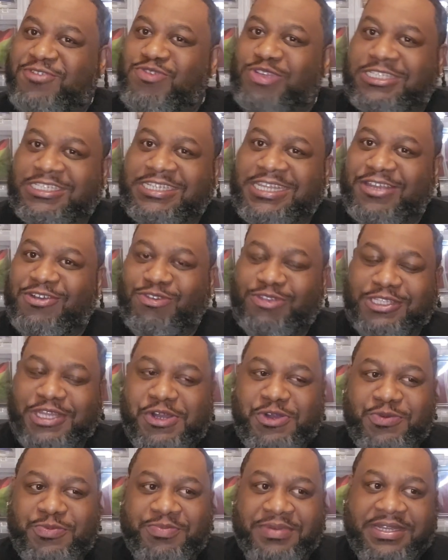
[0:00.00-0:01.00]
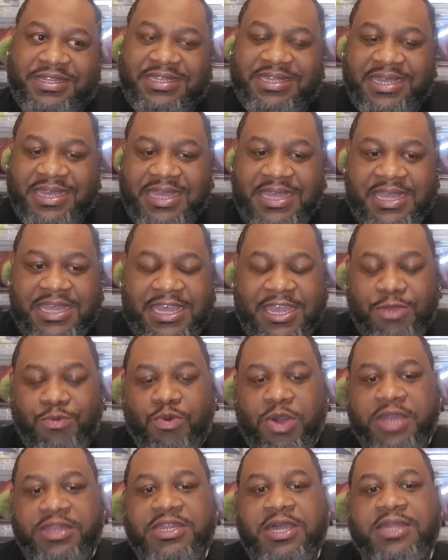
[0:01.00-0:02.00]
It was still dope, but it
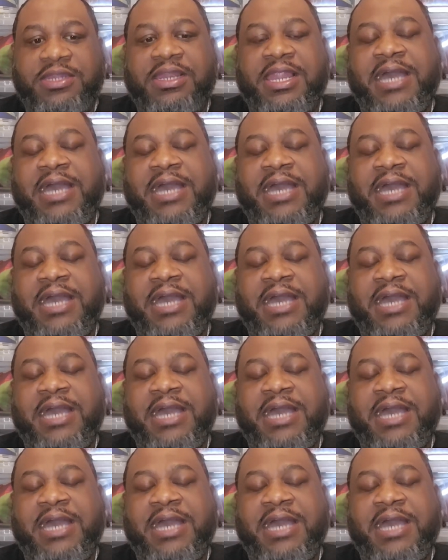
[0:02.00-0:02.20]
wasn't nothing